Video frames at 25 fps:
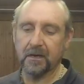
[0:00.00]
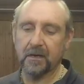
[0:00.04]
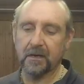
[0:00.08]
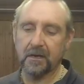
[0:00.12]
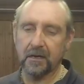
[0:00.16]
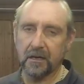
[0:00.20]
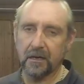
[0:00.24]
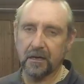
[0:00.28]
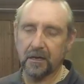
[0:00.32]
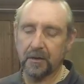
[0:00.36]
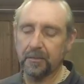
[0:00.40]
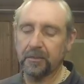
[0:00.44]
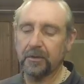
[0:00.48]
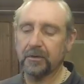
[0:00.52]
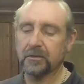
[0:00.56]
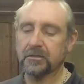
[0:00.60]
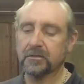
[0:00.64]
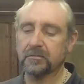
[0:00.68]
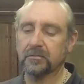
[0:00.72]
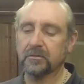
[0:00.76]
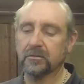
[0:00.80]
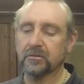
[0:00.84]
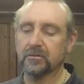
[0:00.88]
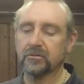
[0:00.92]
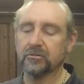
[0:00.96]
a
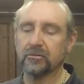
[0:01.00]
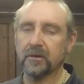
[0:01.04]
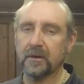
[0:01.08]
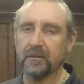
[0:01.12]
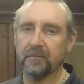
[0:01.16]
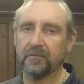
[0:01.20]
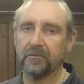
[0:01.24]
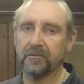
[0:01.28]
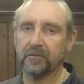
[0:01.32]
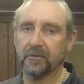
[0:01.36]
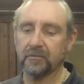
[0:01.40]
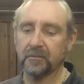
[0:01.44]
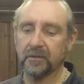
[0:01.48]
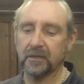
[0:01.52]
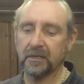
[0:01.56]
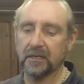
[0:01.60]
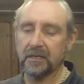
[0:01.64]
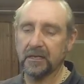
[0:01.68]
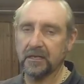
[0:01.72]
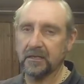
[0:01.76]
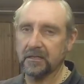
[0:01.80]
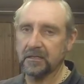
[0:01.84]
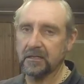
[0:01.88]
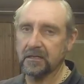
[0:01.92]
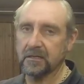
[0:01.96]
possible drip from the
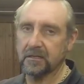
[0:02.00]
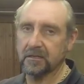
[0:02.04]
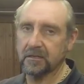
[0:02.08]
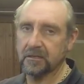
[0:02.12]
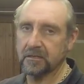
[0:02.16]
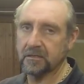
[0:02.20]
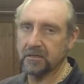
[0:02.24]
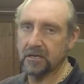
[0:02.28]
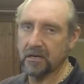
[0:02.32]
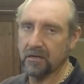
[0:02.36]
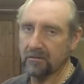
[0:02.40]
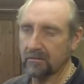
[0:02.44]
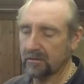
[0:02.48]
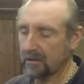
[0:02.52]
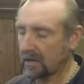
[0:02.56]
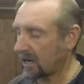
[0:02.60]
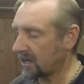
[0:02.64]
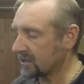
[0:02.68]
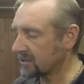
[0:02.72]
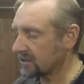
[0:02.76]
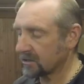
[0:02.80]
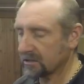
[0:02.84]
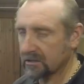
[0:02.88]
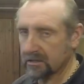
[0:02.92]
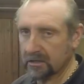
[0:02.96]
lid. So
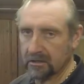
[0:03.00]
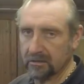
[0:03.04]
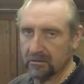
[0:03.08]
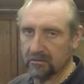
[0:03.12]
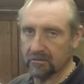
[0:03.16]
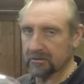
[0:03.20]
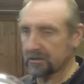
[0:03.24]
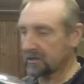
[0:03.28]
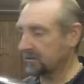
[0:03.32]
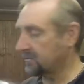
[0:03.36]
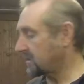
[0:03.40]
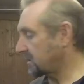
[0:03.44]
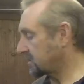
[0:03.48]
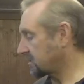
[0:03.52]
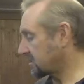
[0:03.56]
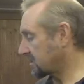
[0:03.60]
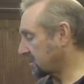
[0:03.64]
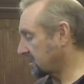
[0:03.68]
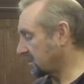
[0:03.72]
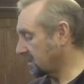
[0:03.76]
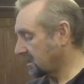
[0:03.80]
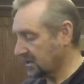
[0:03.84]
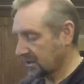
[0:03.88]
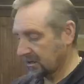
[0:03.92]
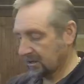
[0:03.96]
as a security
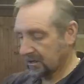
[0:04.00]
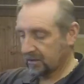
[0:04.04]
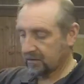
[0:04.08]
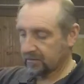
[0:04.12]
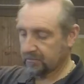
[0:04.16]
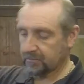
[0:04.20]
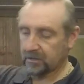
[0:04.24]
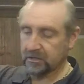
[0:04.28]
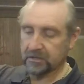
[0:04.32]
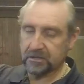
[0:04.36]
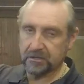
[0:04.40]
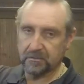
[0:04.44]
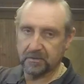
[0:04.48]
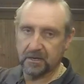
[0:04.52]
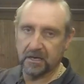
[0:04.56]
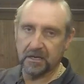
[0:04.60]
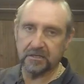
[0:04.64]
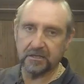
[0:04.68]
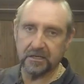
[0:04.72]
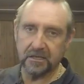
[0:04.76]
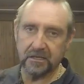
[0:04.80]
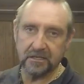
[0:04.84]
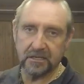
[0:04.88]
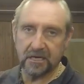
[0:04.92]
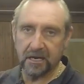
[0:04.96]
measure, a piece of
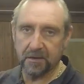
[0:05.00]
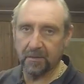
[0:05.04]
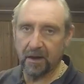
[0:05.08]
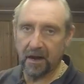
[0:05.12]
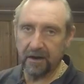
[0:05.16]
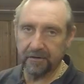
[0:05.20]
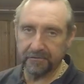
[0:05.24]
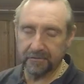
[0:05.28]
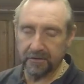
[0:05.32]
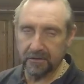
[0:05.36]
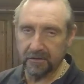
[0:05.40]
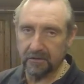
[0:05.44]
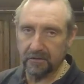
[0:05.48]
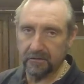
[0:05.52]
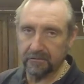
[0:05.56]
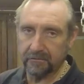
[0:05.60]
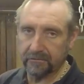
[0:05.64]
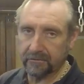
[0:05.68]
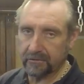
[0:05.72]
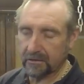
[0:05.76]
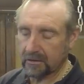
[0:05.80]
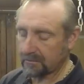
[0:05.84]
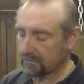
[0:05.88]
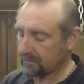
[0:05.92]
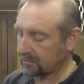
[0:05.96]
masking tape after
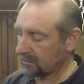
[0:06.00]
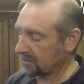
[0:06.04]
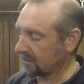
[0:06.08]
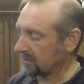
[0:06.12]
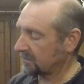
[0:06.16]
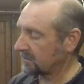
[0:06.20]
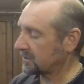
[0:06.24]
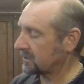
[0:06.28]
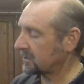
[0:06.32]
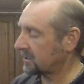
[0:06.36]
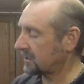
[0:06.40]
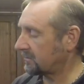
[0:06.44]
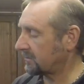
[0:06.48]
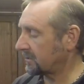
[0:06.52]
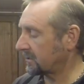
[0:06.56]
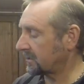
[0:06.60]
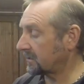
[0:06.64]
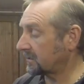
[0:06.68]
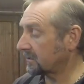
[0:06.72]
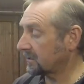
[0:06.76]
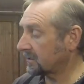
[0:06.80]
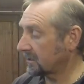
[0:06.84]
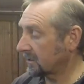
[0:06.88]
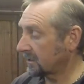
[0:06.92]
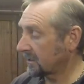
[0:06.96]
you've put your material
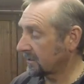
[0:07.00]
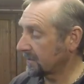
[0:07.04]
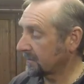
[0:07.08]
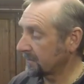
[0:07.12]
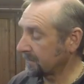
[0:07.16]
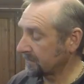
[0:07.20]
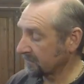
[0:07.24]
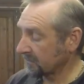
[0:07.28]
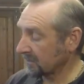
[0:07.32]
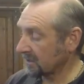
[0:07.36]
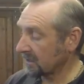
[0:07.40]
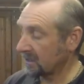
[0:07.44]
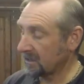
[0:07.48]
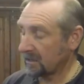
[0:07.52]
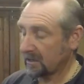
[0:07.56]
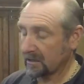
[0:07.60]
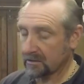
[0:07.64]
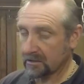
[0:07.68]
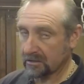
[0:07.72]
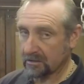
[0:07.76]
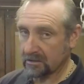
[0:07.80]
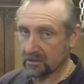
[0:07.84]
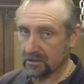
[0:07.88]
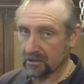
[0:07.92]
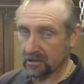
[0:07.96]
in,
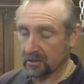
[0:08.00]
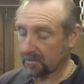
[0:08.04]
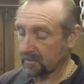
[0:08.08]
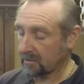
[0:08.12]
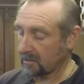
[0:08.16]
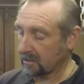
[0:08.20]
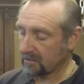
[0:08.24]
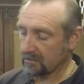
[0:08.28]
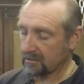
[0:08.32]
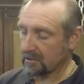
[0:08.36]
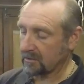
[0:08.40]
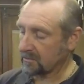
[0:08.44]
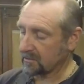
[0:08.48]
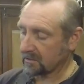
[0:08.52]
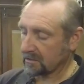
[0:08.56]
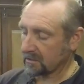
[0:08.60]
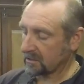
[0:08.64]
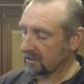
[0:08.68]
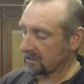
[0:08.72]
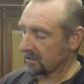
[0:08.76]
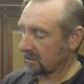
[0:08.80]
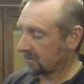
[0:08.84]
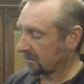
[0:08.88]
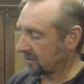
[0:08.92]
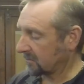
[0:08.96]
just to stop any drips,
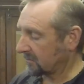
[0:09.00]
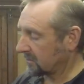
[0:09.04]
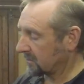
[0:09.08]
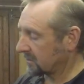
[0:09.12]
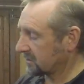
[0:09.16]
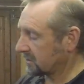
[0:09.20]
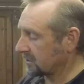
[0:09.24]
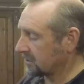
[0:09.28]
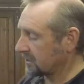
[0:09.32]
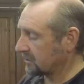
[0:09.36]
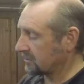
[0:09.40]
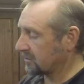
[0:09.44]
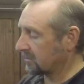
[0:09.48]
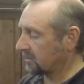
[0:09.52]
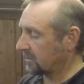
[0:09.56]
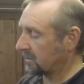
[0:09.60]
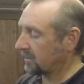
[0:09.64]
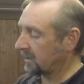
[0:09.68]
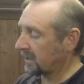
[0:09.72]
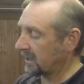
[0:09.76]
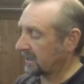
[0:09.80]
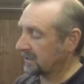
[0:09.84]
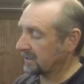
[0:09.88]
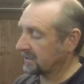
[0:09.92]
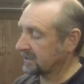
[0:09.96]
because there's nothing worse than a drip of
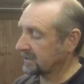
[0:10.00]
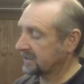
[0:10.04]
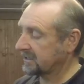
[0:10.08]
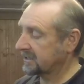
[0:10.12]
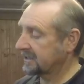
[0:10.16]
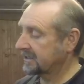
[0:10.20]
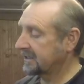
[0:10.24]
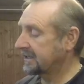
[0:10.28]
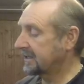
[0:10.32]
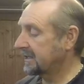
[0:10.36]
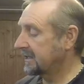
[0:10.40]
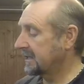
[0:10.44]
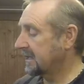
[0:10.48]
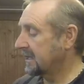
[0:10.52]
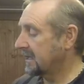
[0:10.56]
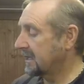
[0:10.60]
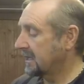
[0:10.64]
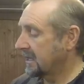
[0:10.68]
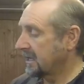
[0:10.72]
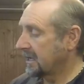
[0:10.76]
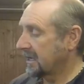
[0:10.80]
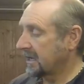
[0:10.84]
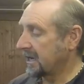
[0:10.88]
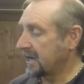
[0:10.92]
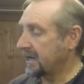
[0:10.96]
paint.
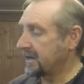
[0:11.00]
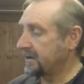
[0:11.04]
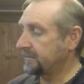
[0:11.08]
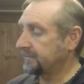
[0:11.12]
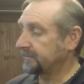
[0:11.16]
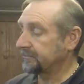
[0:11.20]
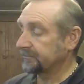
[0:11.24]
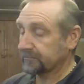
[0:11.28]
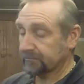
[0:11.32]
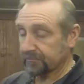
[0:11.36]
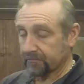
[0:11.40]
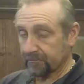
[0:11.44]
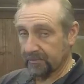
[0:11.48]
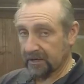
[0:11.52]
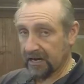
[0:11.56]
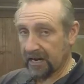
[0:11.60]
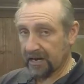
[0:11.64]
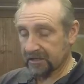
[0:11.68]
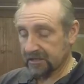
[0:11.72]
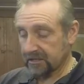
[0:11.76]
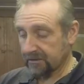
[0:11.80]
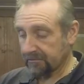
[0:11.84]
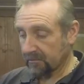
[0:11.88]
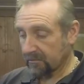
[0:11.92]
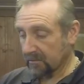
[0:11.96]
But
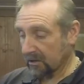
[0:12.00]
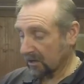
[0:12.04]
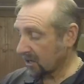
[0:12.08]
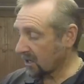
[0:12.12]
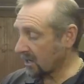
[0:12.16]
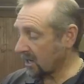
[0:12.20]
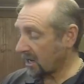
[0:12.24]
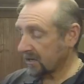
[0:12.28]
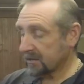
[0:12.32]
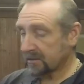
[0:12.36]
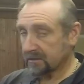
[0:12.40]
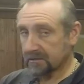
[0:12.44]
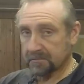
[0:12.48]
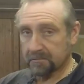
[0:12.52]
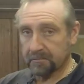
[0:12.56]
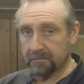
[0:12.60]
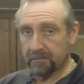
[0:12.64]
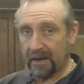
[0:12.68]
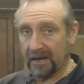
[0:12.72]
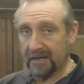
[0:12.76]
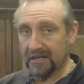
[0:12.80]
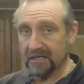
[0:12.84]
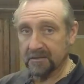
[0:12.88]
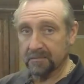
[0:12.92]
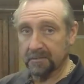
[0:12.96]
actually from the gun's
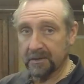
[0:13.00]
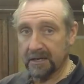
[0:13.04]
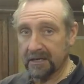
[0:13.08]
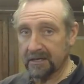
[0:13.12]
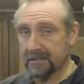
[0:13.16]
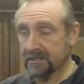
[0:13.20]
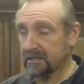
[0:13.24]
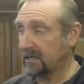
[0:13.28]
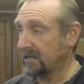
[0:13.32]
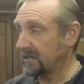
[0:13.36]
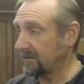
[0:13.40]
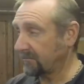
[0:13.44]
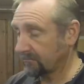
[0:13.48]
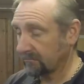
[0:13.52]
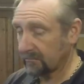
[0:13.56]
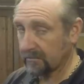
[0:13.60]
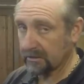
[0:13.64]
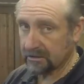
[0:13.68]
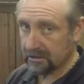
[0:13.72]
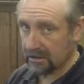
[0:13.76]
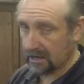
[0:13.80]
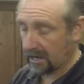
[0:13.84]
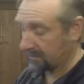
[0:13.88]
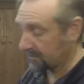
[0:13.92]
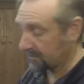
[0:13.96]
paintability, it's